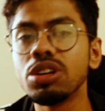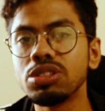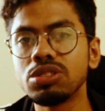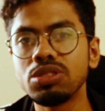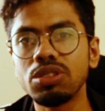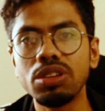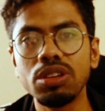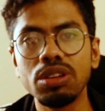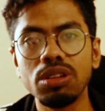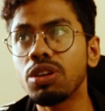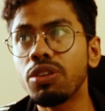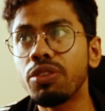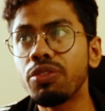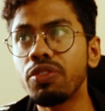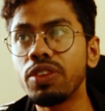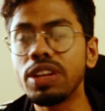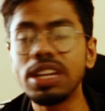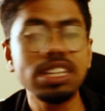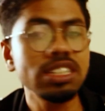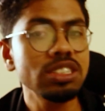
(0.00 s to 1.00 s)
So
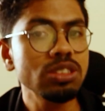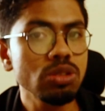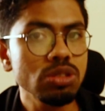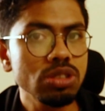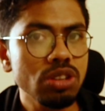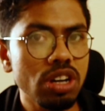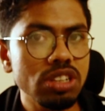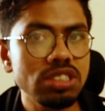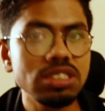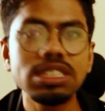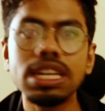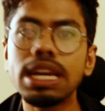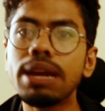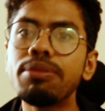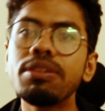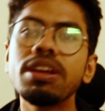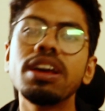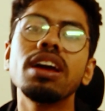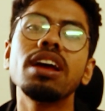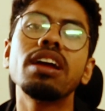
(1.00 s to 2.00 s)
finish those
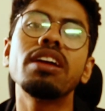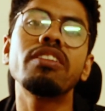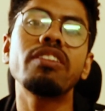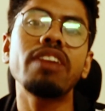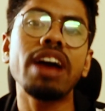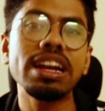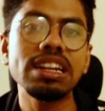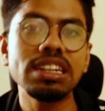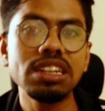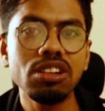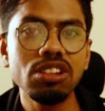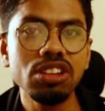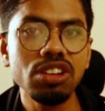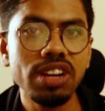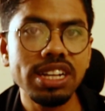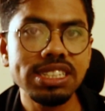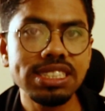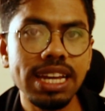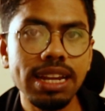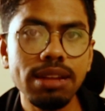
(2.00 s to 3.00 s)
concepts, write down
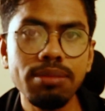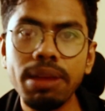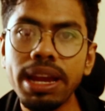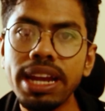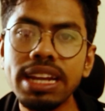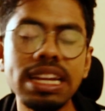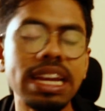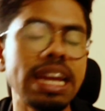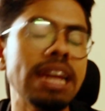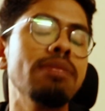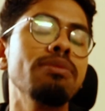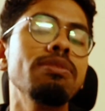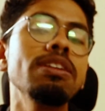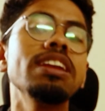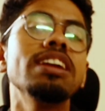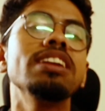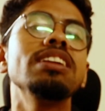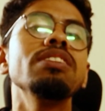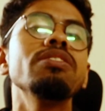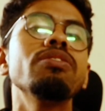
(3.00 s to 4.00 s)
your assignment, and
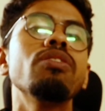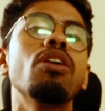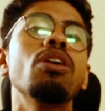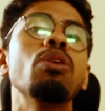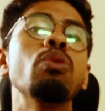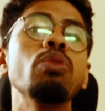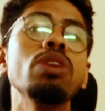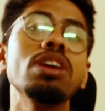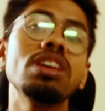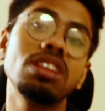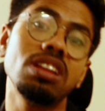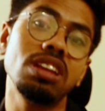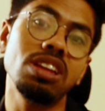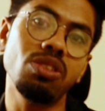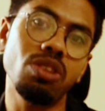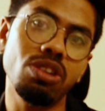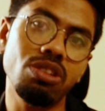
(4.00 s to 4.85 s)
be ready for week three